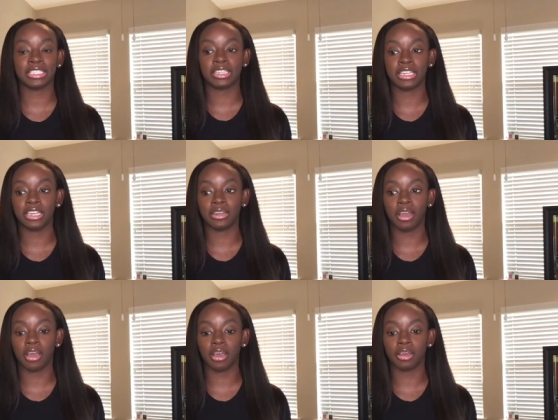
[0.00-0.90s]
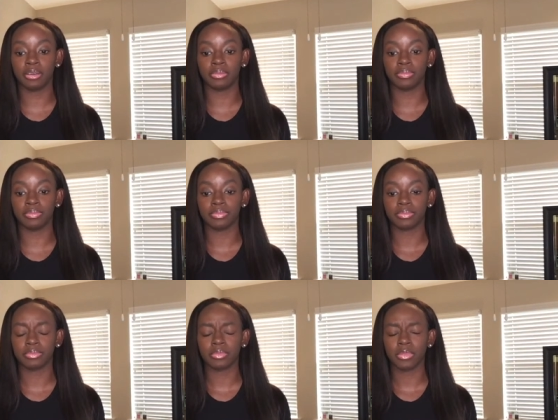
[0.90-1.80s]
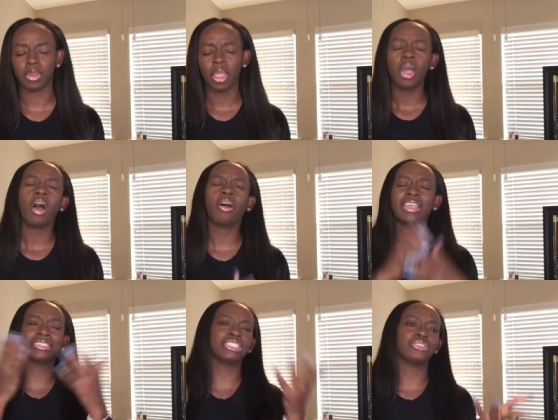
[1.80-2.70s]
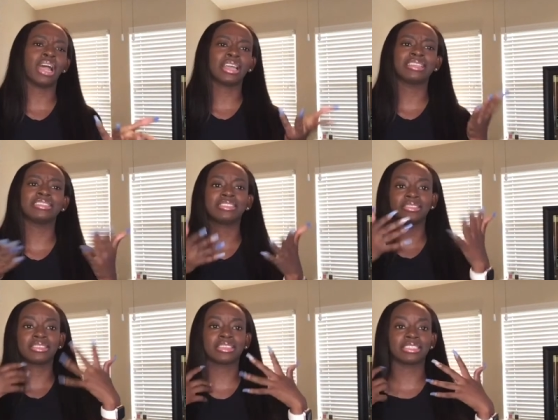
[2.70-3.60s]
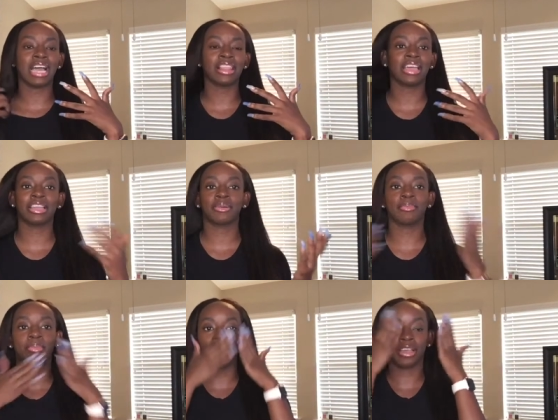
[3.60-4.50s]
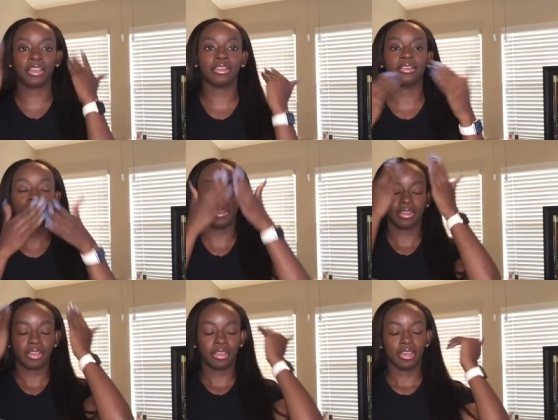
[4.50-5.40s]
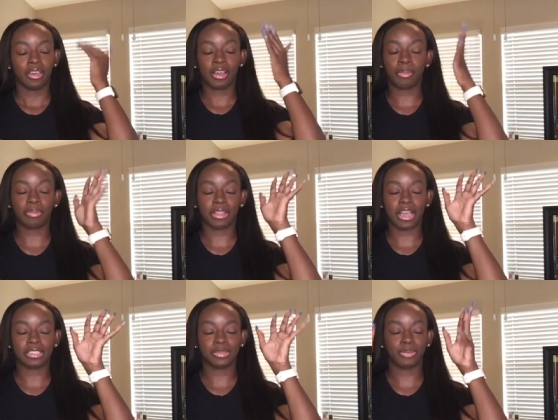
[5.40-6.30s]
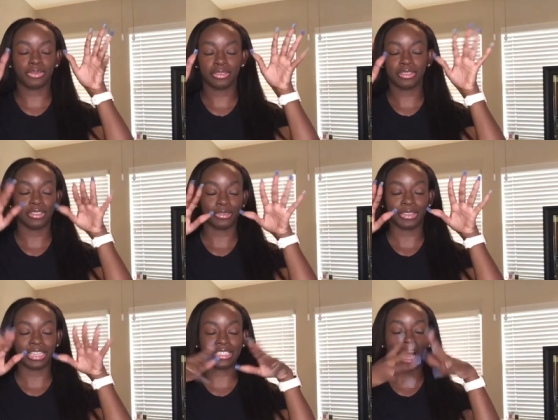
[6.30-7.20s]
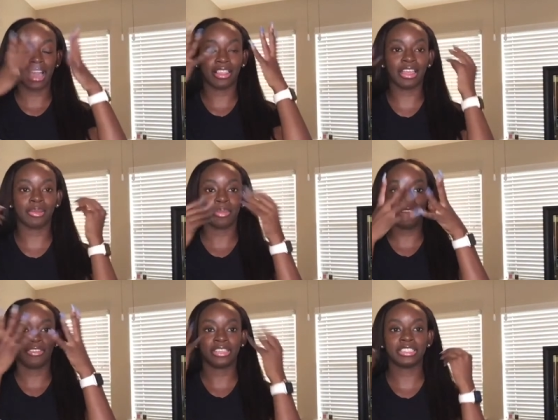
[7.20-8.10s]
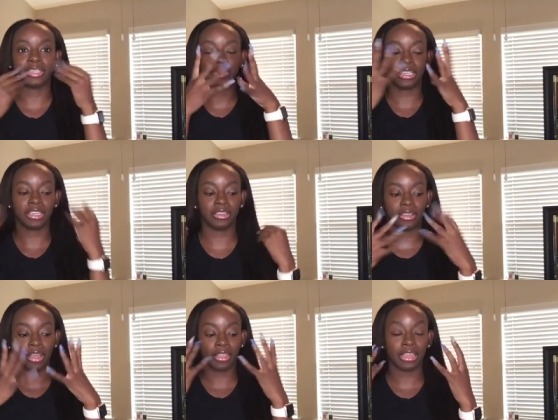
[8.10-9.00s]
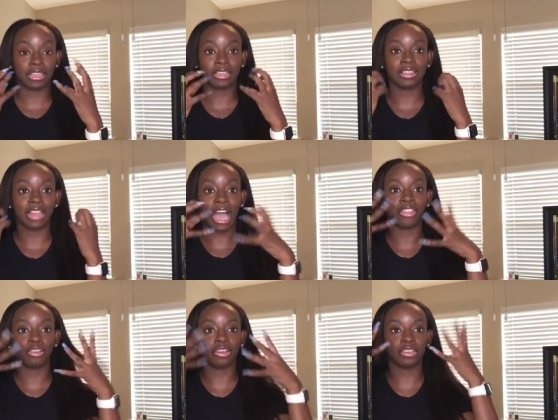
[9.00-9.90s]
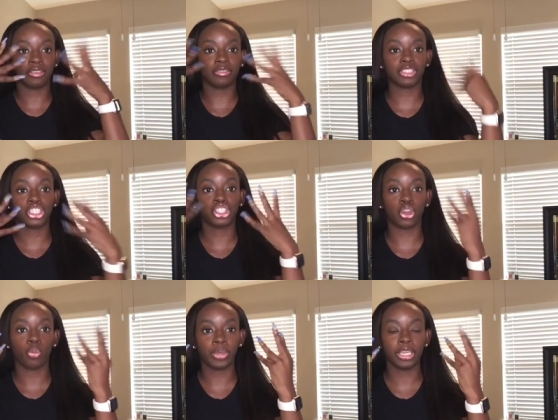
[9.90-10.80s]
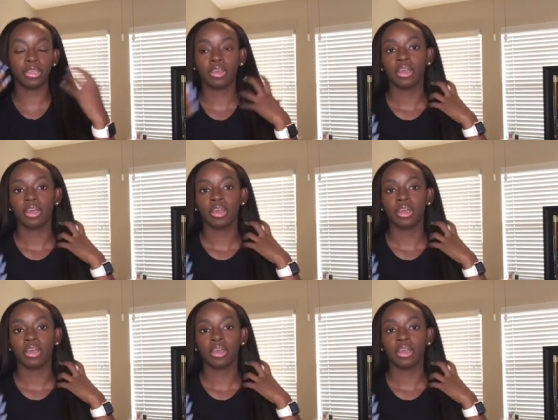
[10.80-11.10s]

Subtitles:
clean. Oh yeah, to dry, because I like my couple last little things. I like my face to be like lathered and soapy.